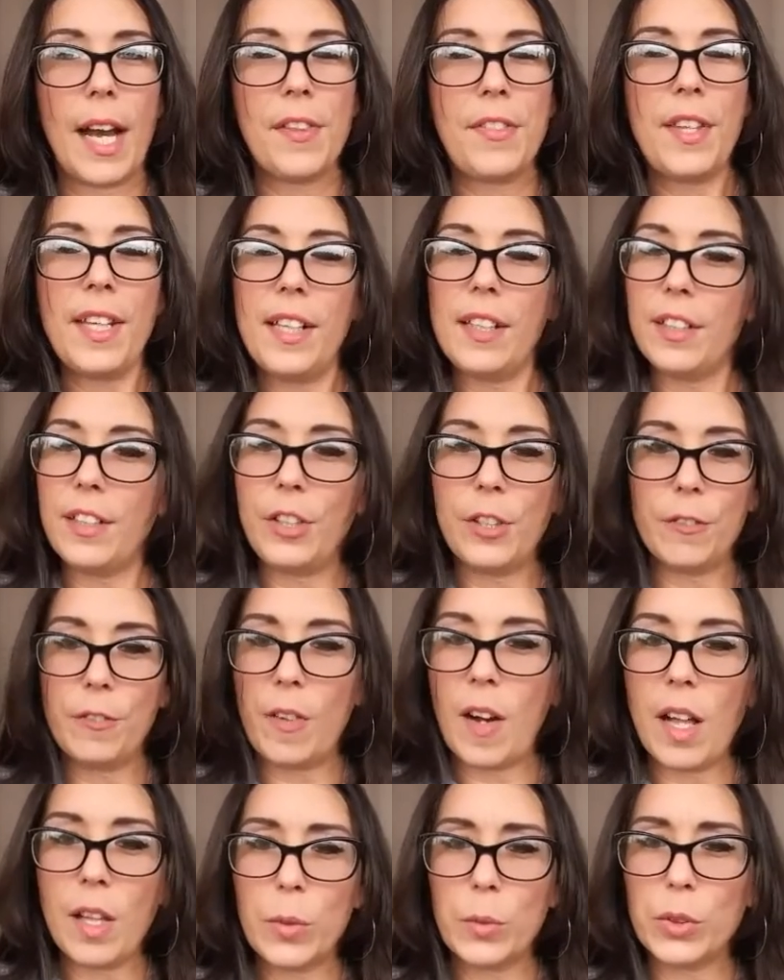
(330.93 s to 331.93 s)
I think your
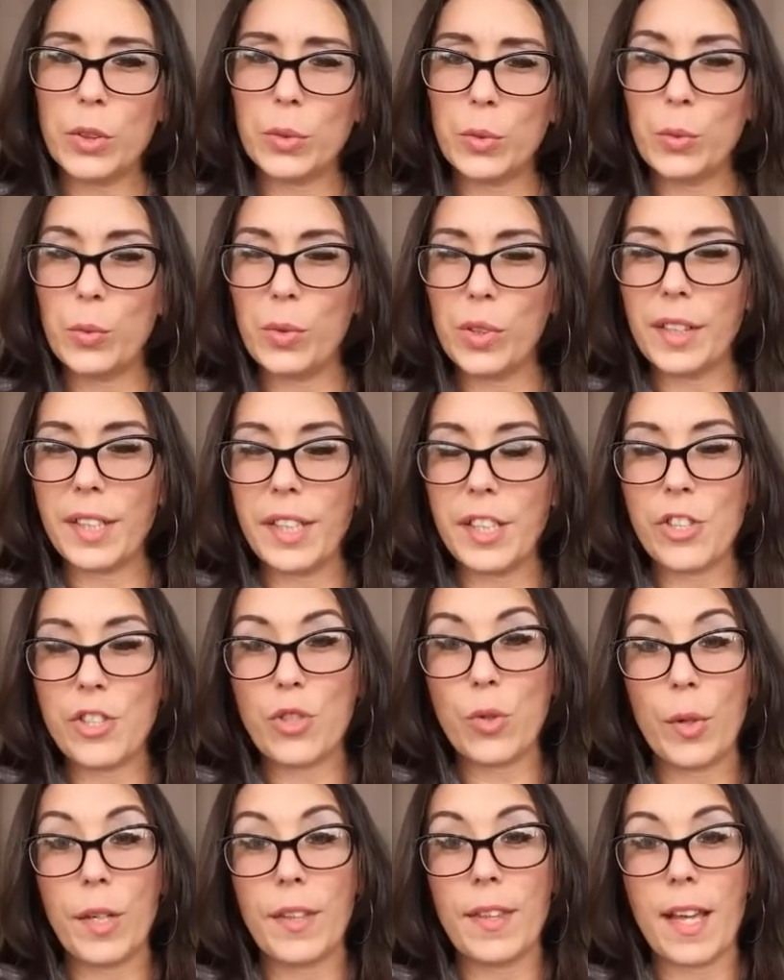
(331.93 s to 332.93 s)
followers would really
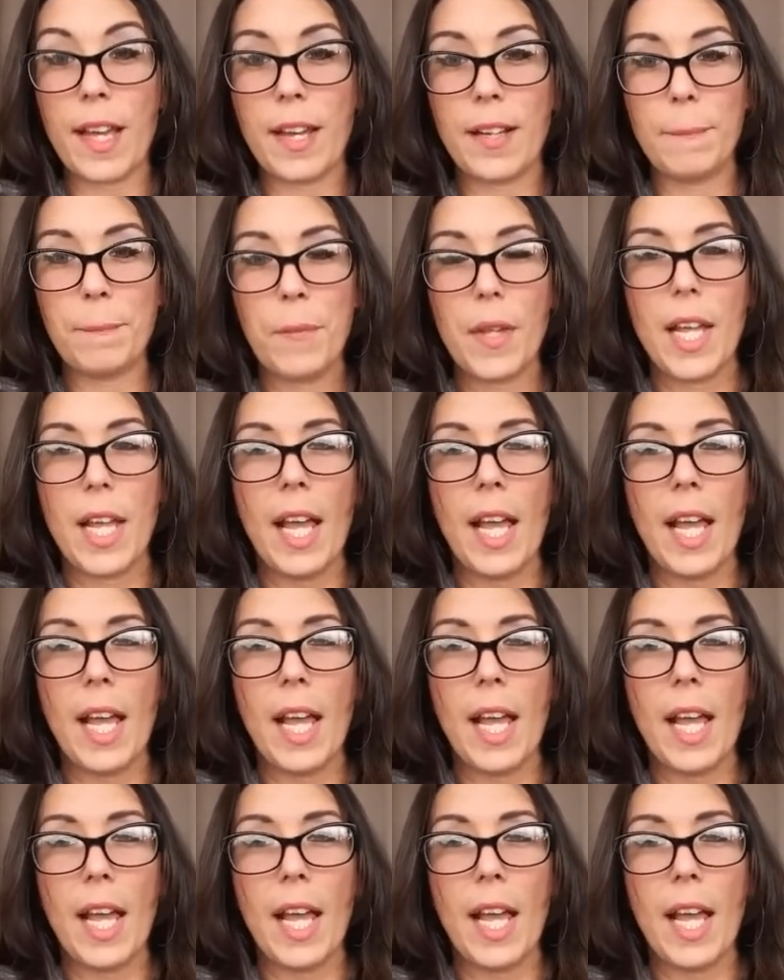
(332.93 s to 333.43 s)
enjoy that.